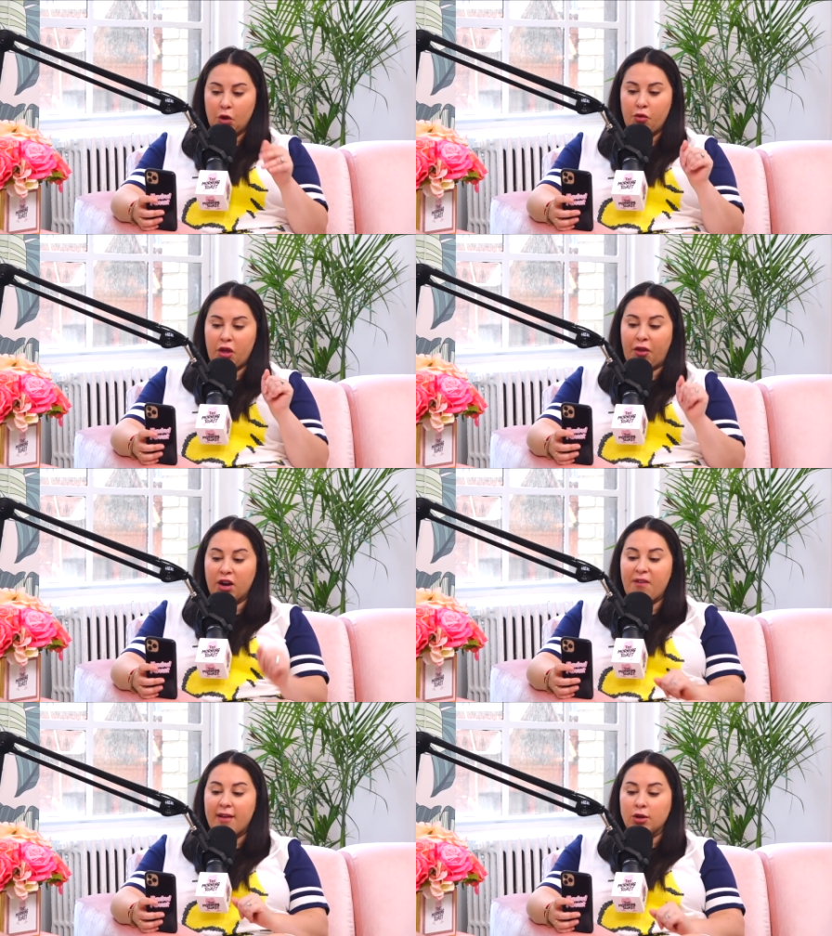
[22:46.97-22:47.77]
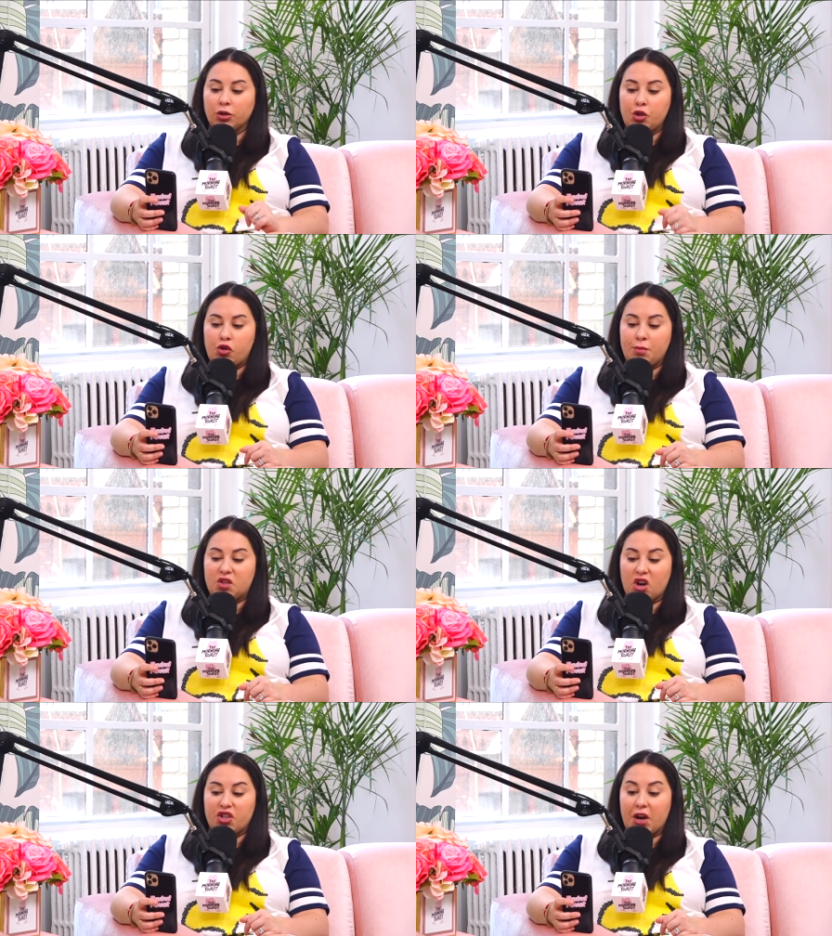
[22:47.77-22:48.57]
The 35-year-old YouTube
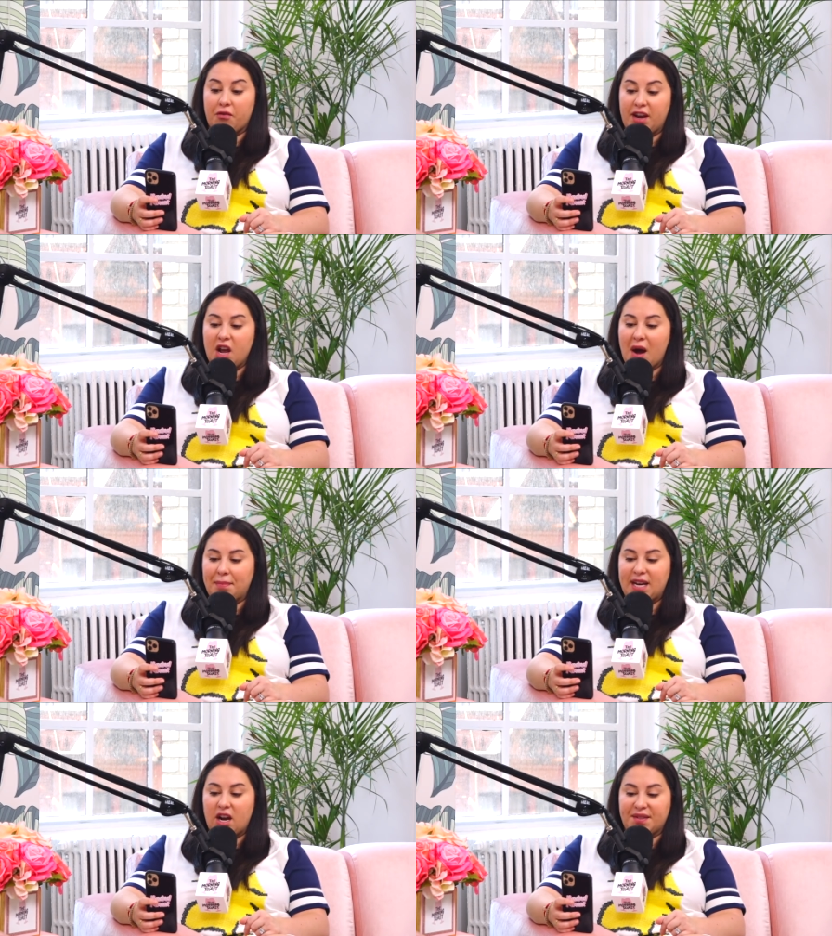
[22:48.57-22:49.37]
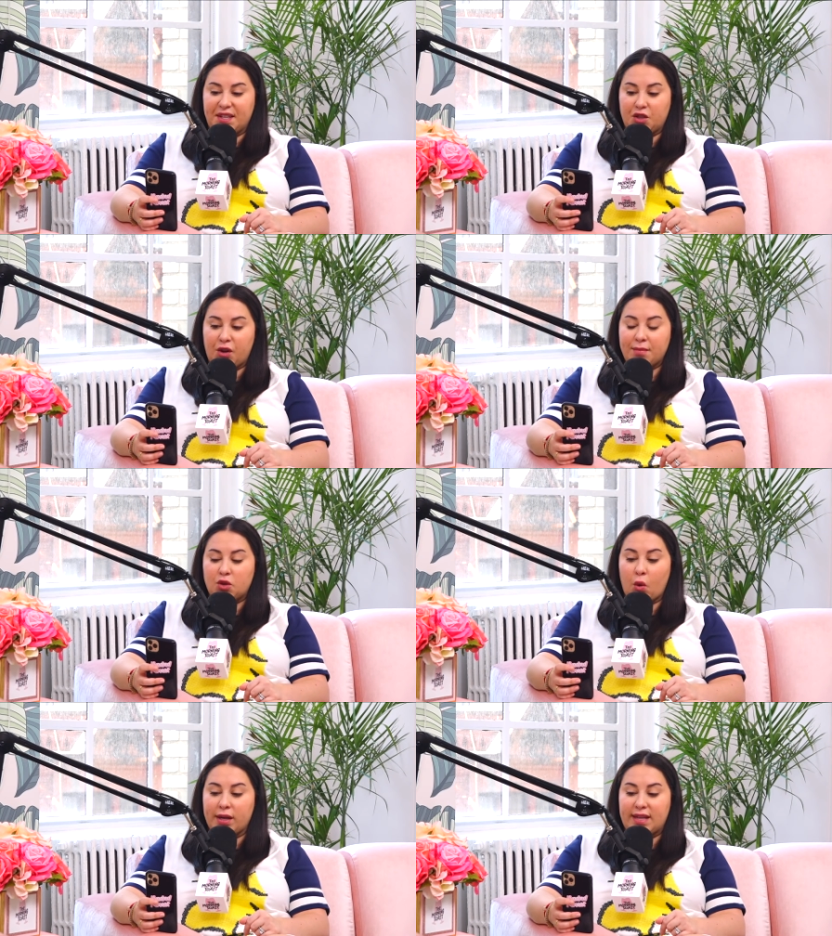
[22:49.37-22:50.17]
star shared a video update on his Instagram
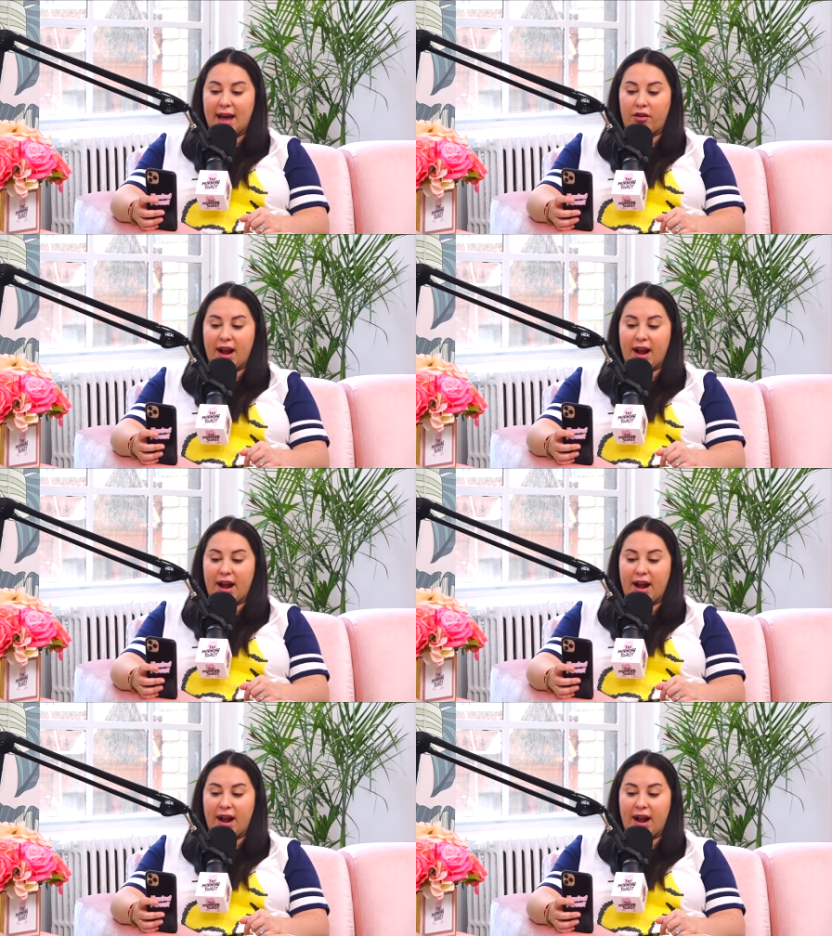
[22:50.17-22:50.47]
story Saturday.